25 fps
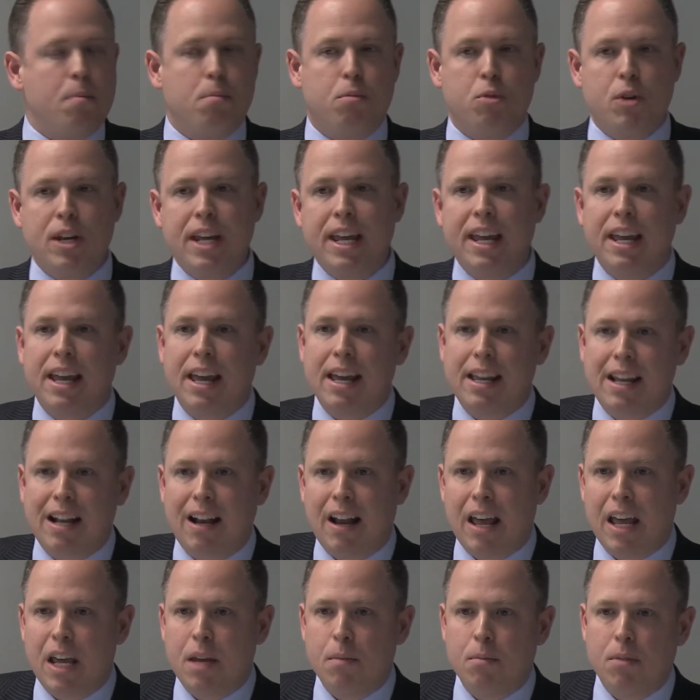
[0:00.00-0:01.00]
bringing a
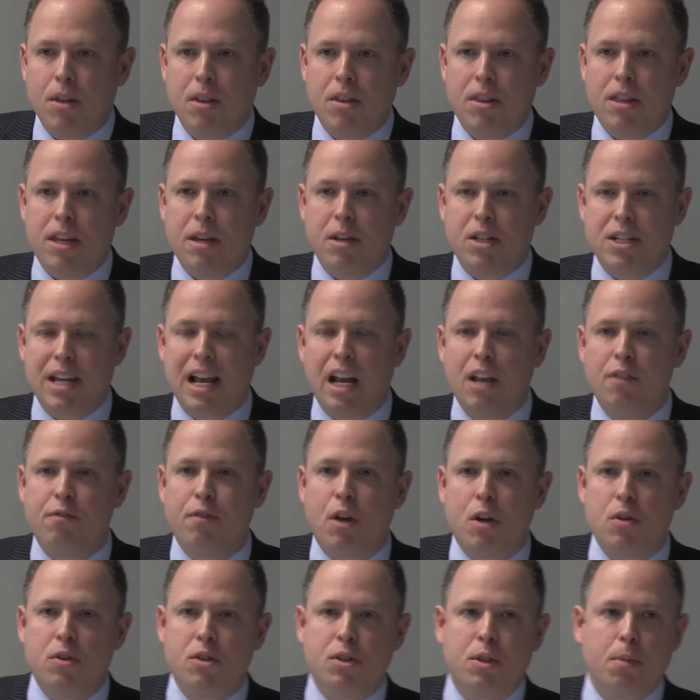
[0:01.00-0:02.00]
claim that the
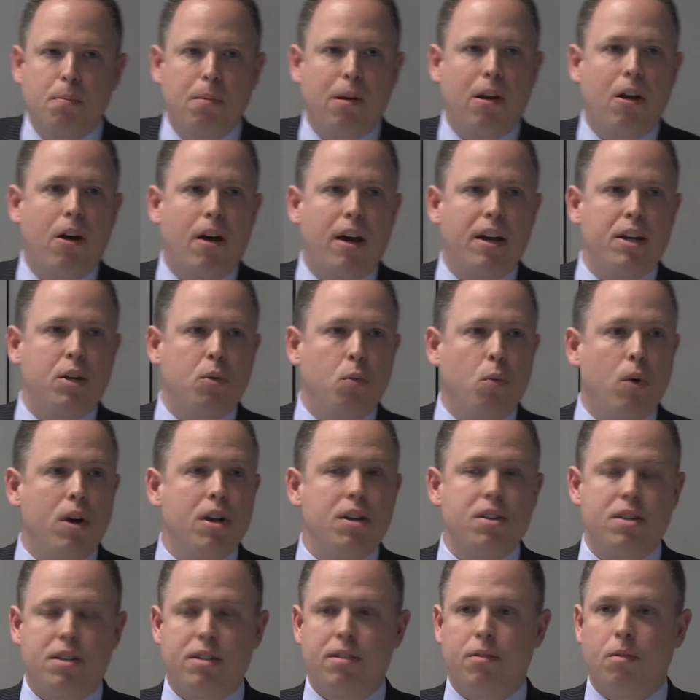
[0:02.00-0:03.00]
telephones supplied
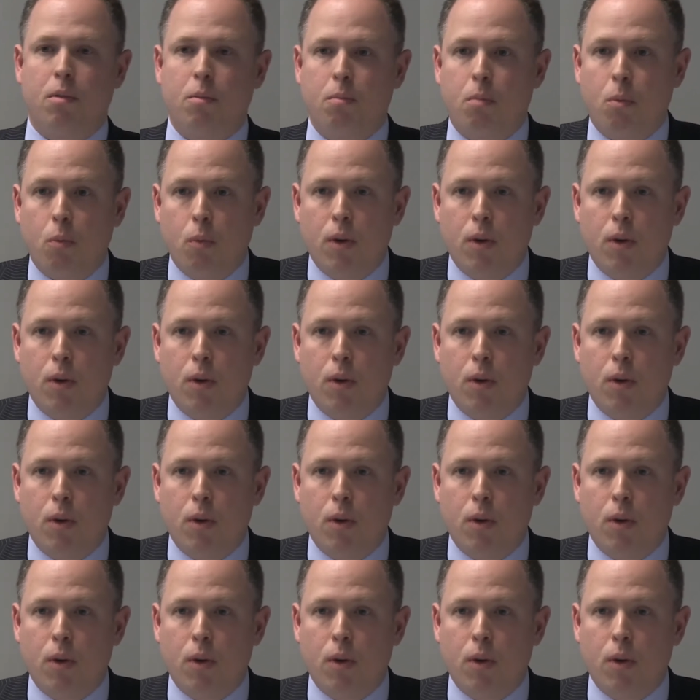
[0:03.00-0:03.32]
weren't